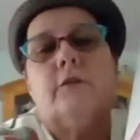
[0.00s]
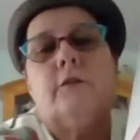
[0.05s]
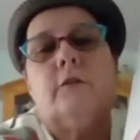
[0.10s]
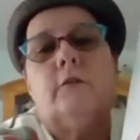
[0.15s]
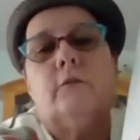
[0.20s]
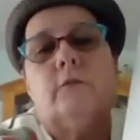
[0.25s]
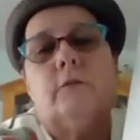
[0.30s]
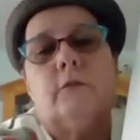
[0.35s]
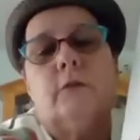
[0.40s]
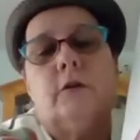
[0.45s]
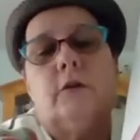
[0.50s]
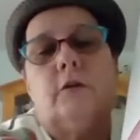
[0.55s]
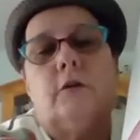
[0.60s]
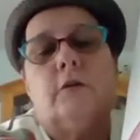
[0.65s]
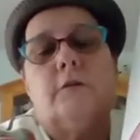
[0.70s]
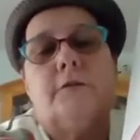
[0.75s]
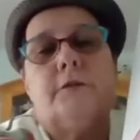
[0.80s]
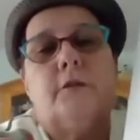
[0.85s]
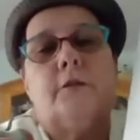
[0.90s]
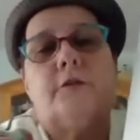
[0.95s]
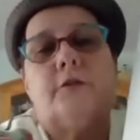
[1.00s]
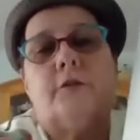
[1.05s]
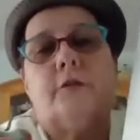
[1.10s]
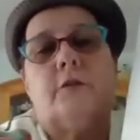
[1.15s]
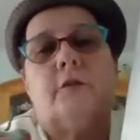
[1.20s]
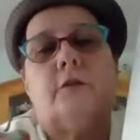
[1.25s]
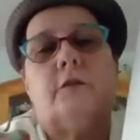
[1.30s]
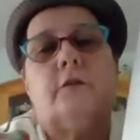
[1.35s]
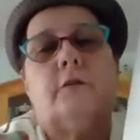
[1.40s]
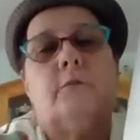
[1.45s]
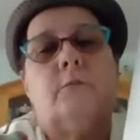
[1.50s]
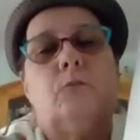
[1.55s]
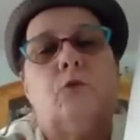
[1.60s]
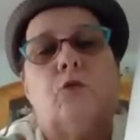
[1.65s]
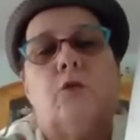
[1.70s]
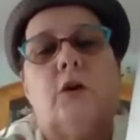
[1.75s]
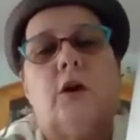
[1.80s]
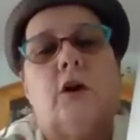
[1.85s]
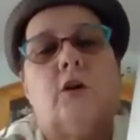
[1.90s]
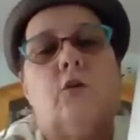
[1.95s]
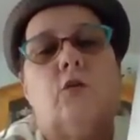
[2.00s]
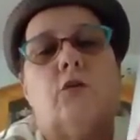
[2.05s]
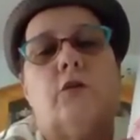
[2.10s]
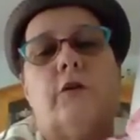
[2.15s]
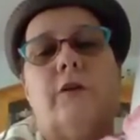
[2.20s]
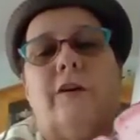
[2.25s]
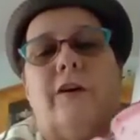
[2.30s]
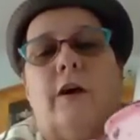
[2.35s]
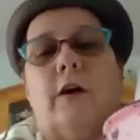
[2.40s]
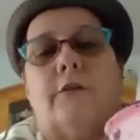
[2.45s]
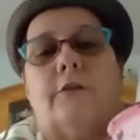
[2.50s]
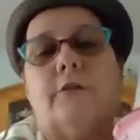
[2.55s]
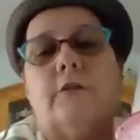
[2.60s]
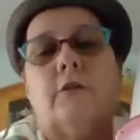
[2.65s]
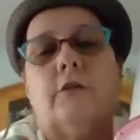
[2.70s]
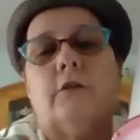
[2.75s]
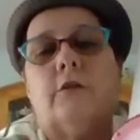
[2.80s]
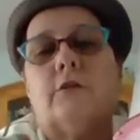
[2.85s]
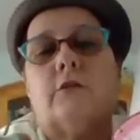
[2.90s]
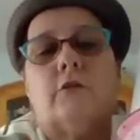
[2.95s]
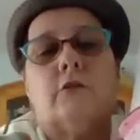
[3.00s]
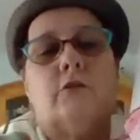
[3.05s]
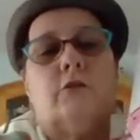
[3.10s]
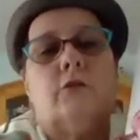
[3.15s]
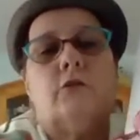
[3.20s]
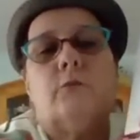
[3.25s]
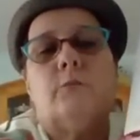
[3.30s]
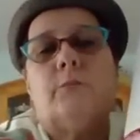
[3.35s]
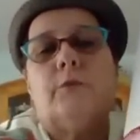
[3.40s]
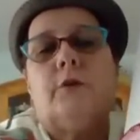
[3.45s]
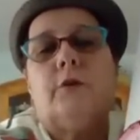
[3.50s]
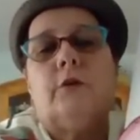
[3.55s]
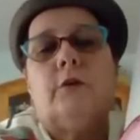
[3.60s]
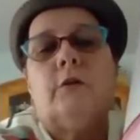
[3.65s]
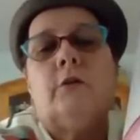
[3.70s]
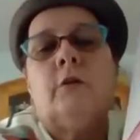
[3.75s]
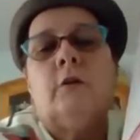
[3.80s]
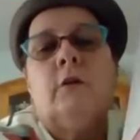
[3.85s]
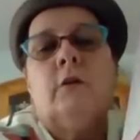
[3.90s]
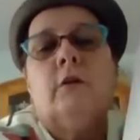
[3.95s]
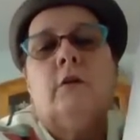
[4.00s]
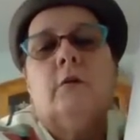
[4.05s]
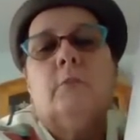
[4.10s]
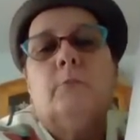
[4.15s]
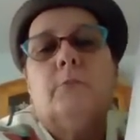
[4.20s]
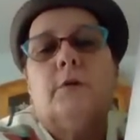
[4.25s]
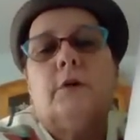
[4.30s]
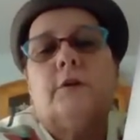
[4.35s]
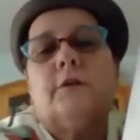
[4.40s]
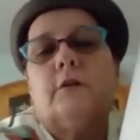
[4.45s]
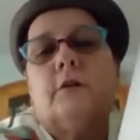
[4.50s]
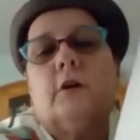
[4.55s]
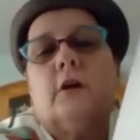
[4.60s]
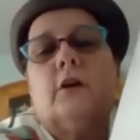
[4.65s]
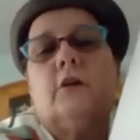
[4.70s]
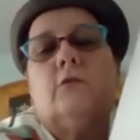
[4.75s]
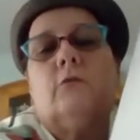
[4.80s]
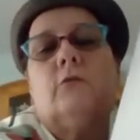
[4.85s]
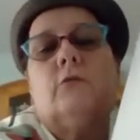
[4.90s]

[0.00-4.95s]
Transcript: uh, you know if it's a uh, Murano or not. It could be, but I do